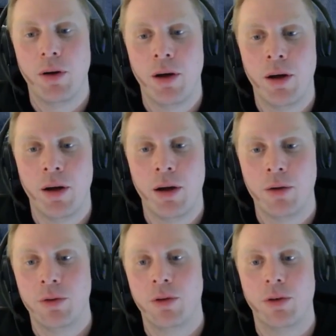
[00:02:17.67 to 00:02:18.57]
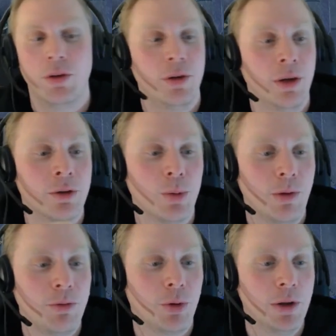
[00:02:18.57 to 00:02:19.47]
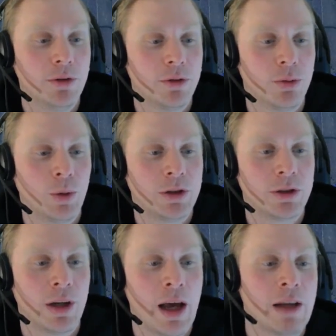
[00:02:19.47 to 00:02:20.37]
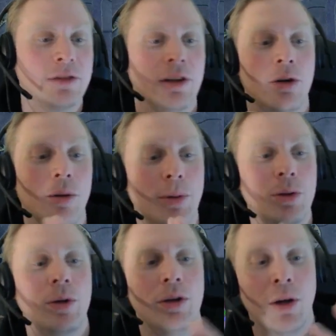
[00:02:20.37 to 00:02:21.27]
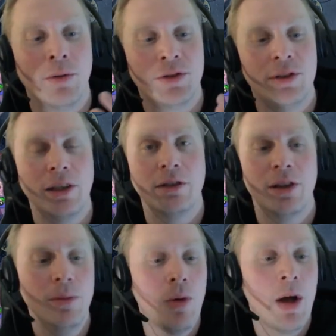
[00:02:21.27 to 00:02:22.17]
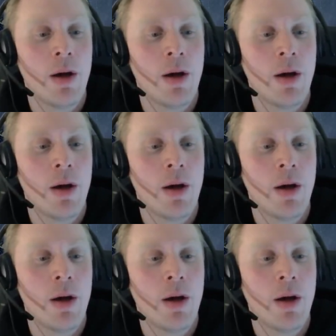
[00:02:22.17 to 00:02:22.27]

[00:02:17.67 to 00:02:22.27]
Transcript: onto a forest which has a combat width of 60